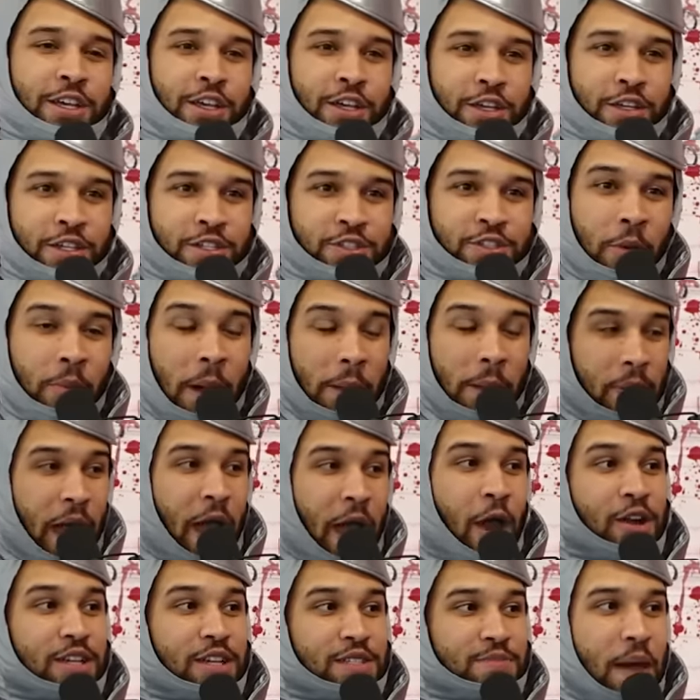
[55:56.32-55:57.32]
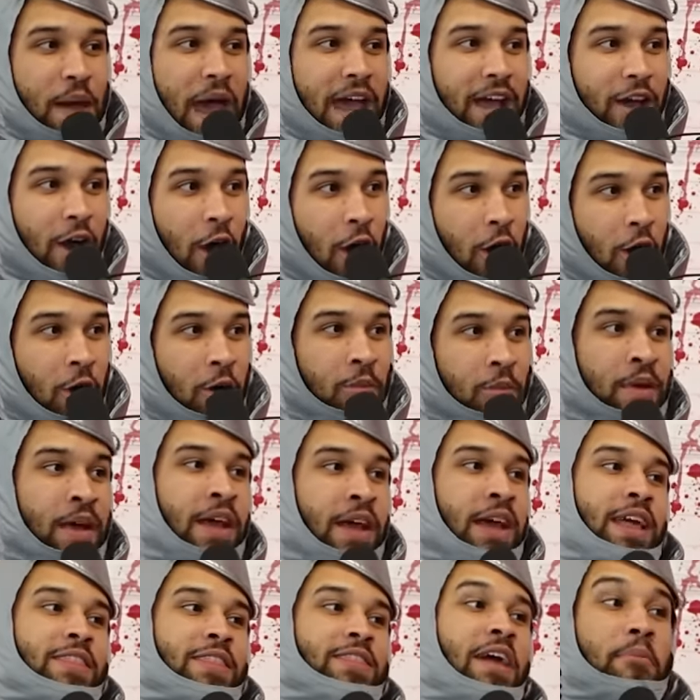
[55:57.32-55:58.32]
So my parents back home,
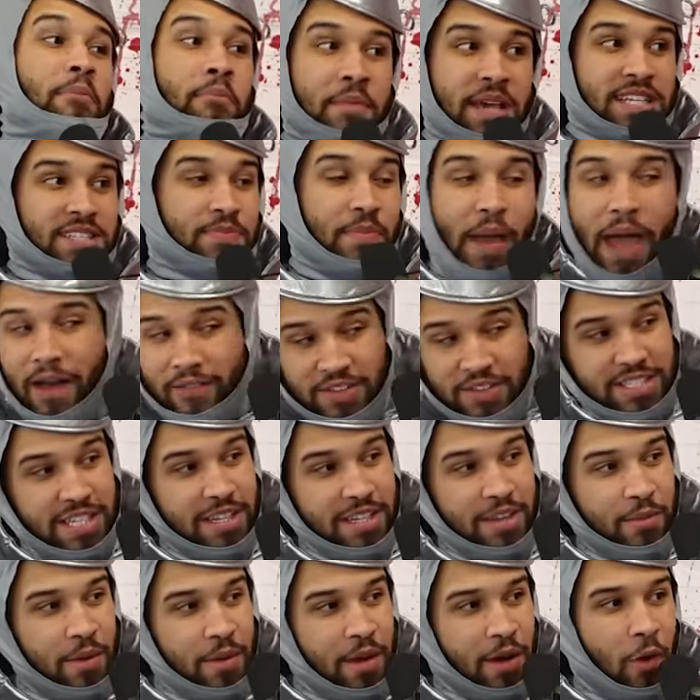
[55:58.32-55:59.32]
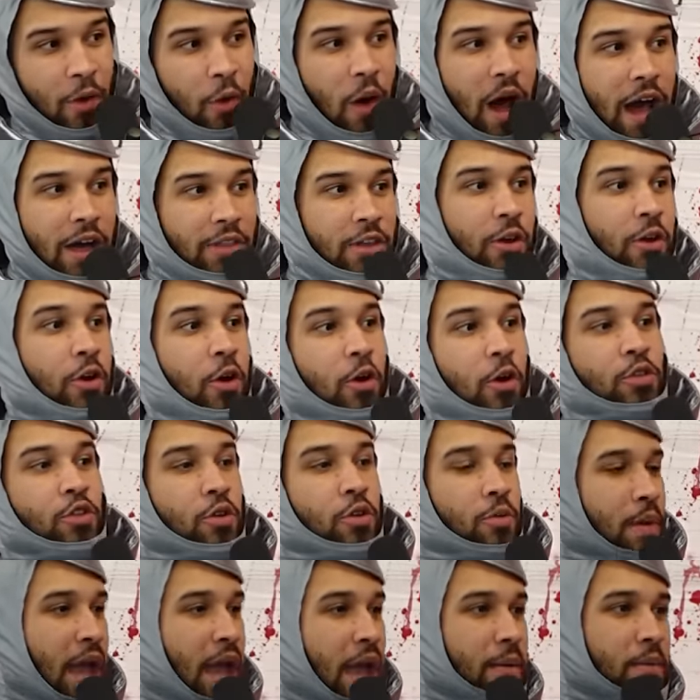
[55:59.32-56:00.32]
they miss me. I haven't seen them in a while. They were going
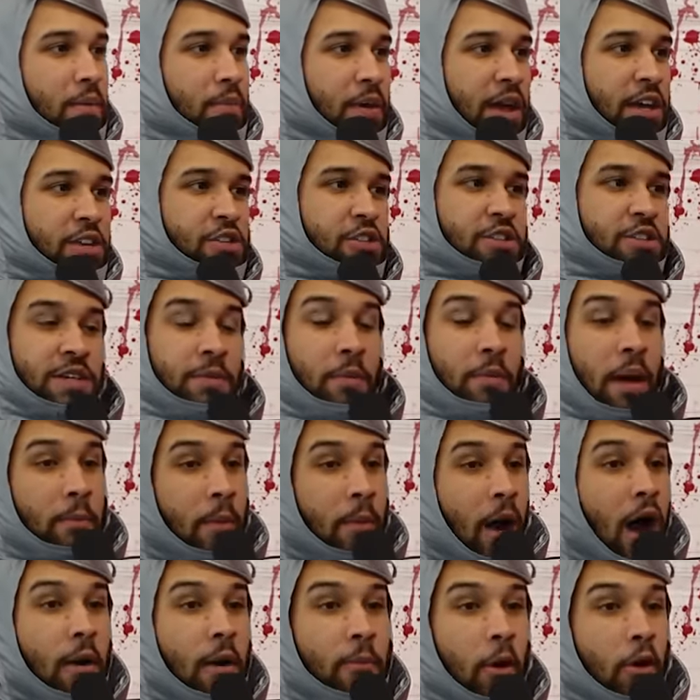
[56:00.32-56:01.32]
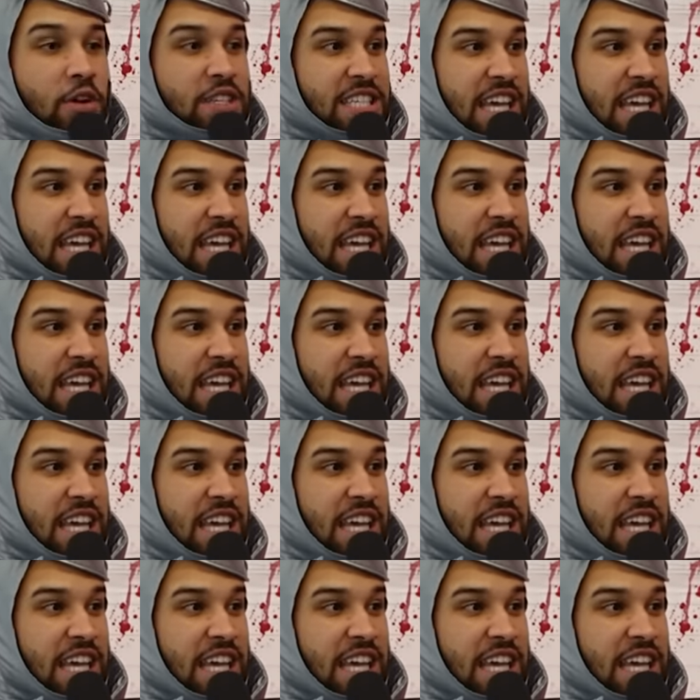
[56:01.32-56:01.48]
through baby pictures, and my mom always